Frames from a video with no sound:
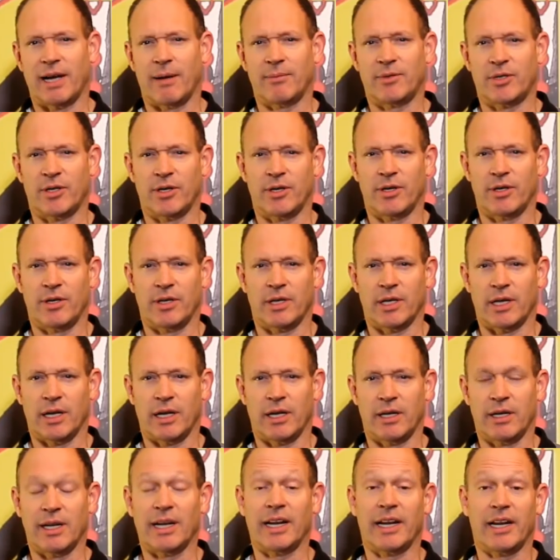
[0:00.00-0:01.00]
up to
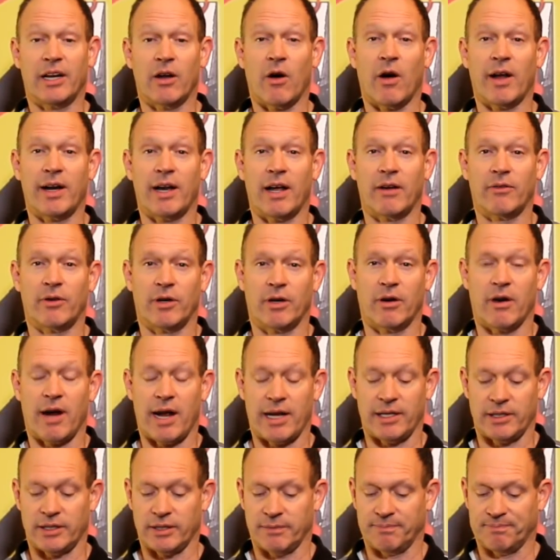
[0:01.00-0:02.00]
the nearly 900
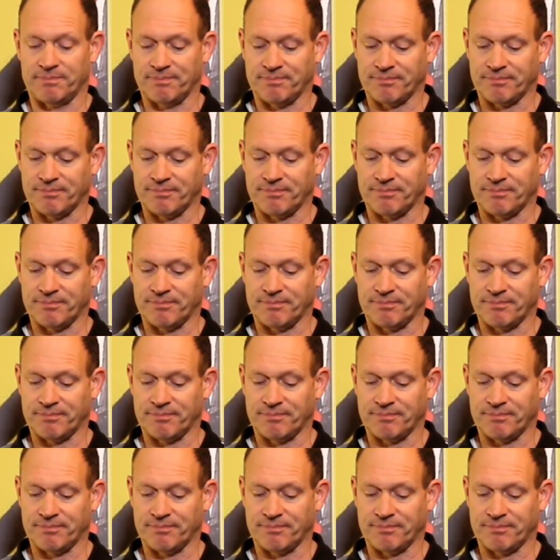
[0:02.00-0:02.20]
grains.